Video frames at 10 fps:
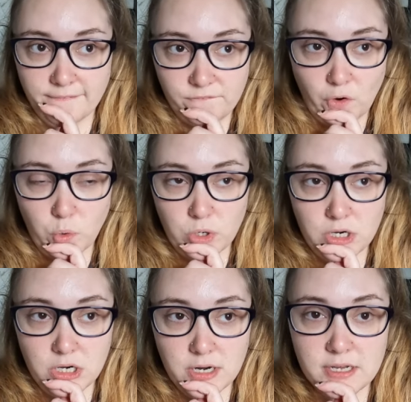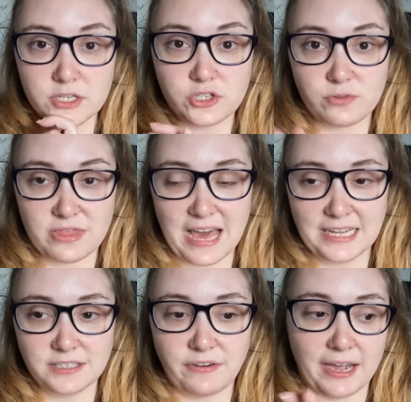four, so
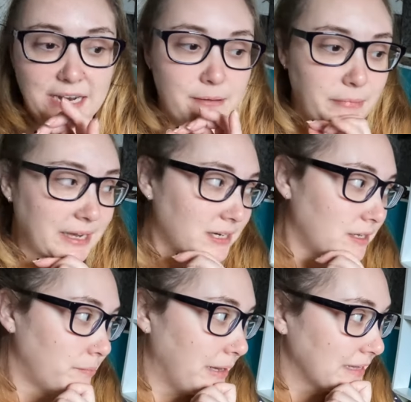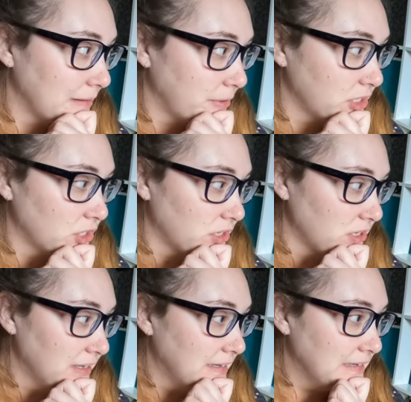that's fine. I might make them a
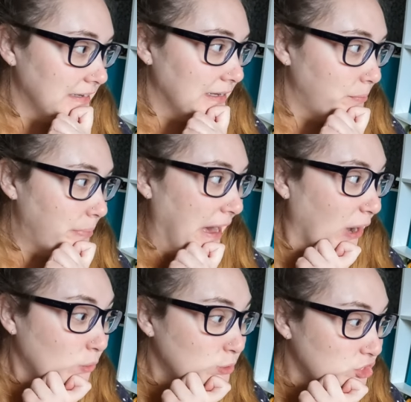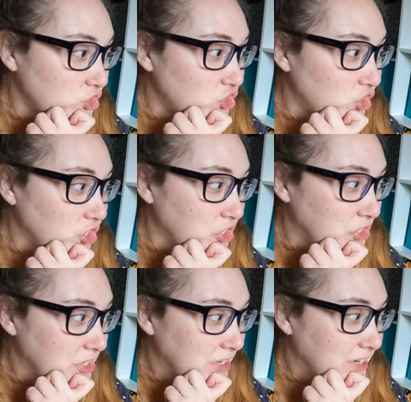little pouch
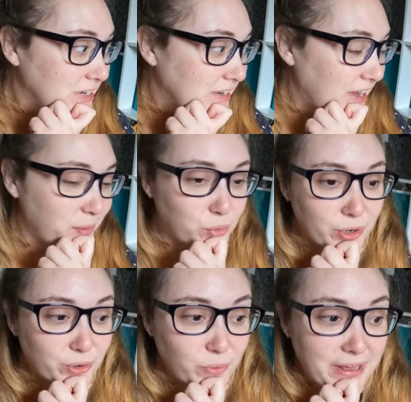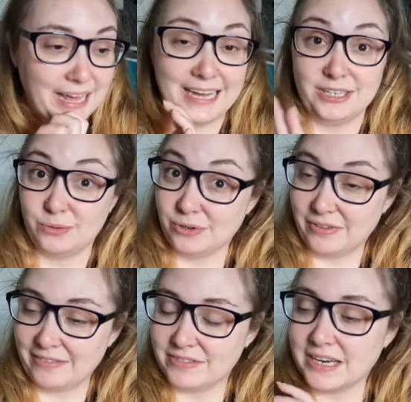embroider one. I don't know if
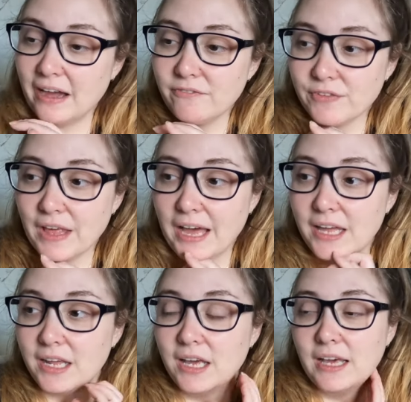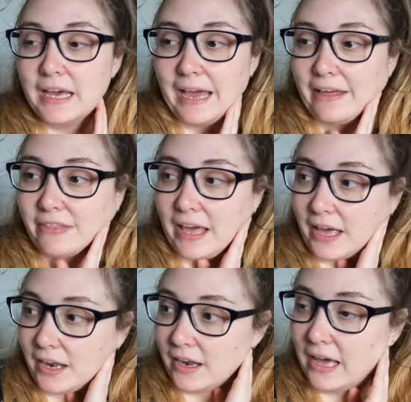I have time for that. And
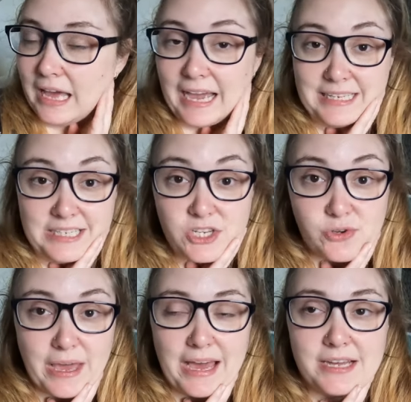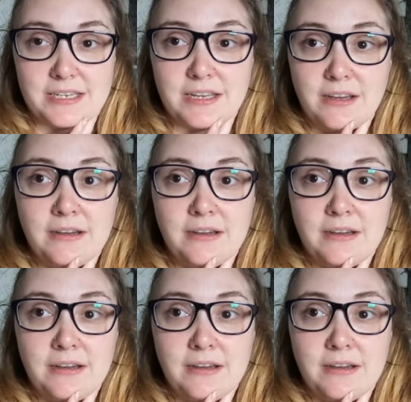then I need to get